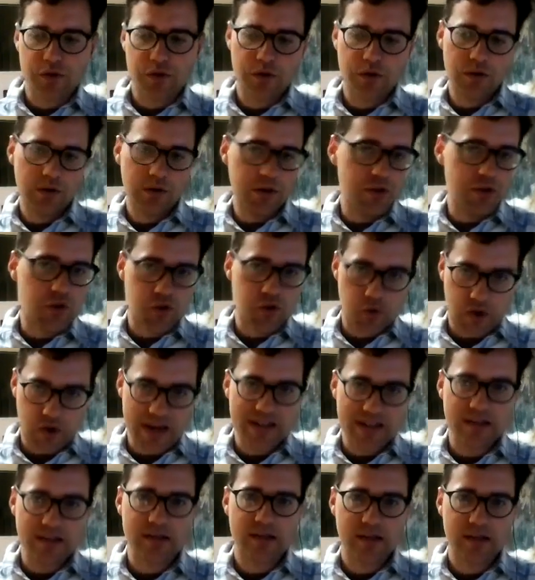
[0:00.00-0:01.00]

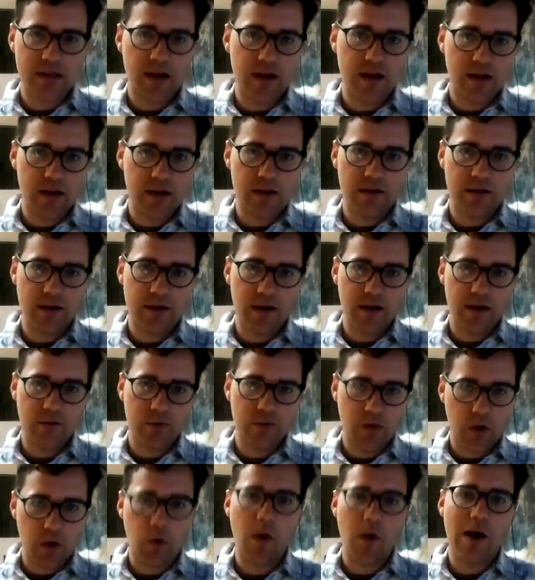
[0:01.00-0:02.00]
constrains the
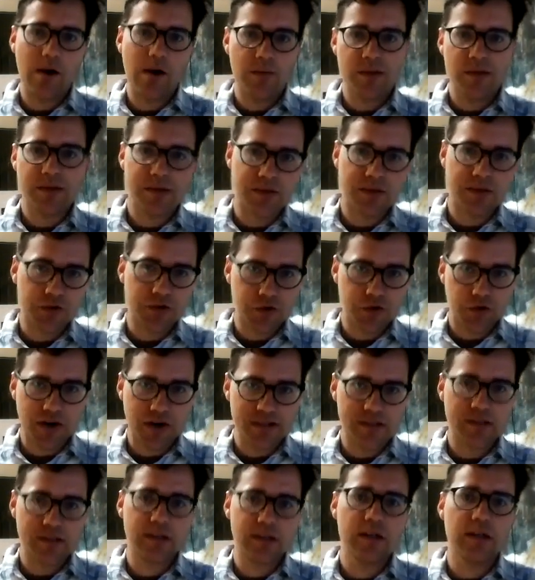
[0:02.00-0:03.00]
requirements of the
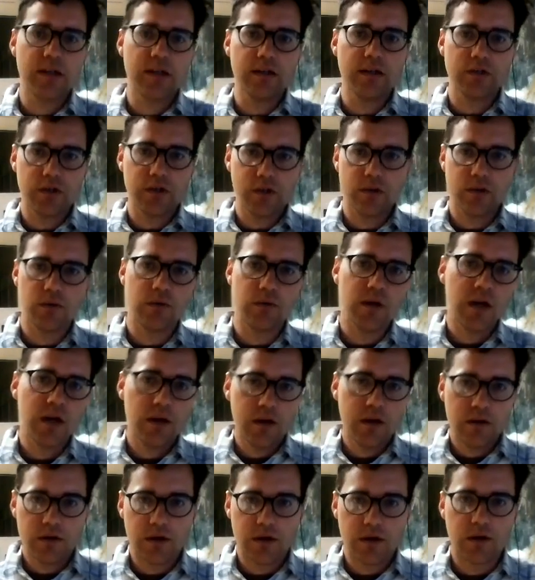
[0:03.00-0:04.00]
trustee to,
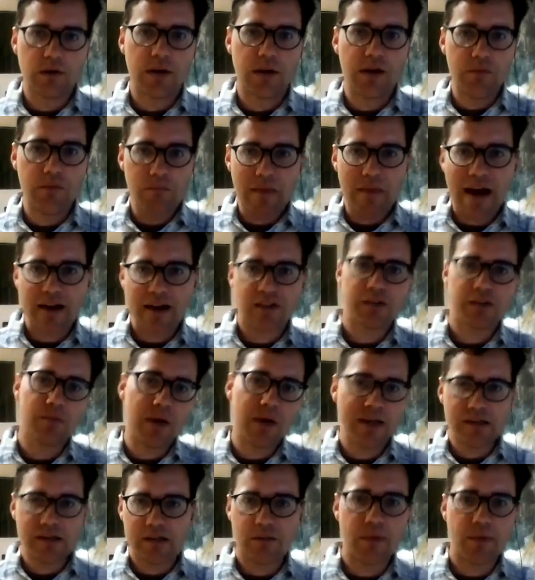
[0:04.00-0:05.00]
kind of
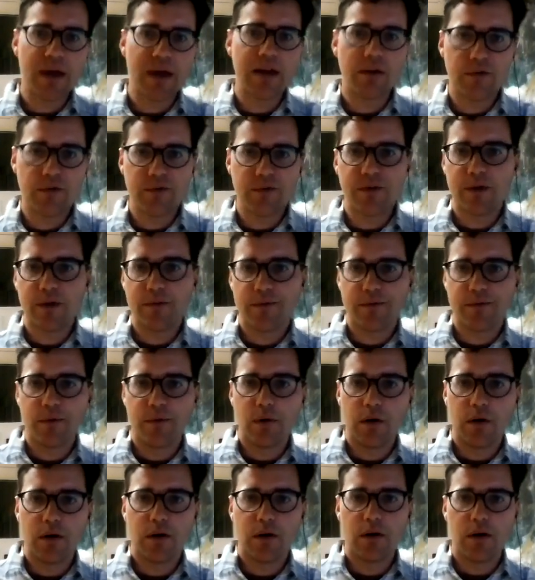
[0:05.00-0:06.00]
maximize the benefit
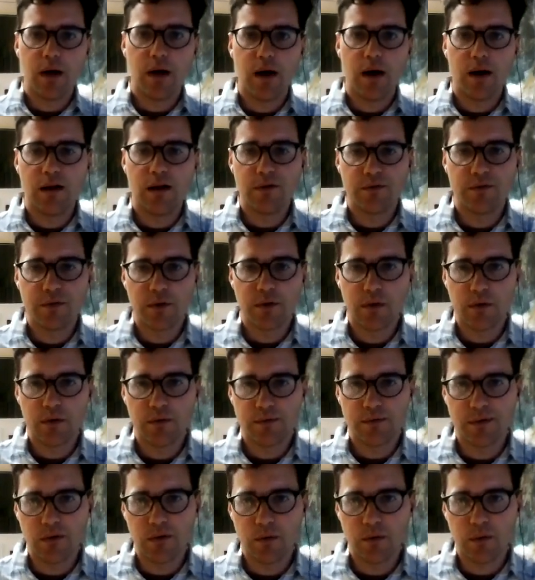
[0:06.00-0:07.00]
for
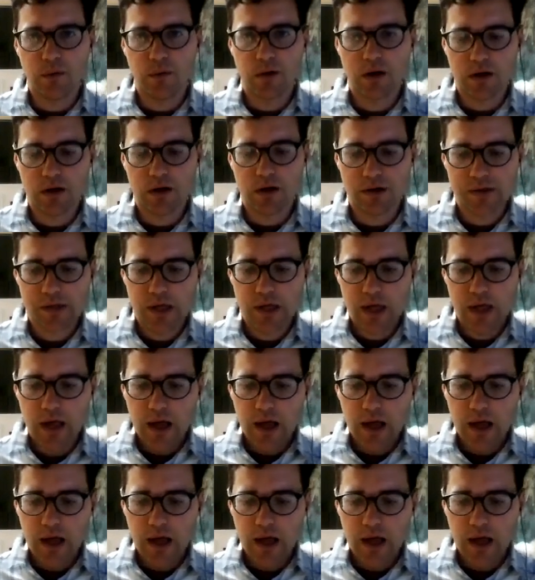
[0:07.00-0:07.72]
workers.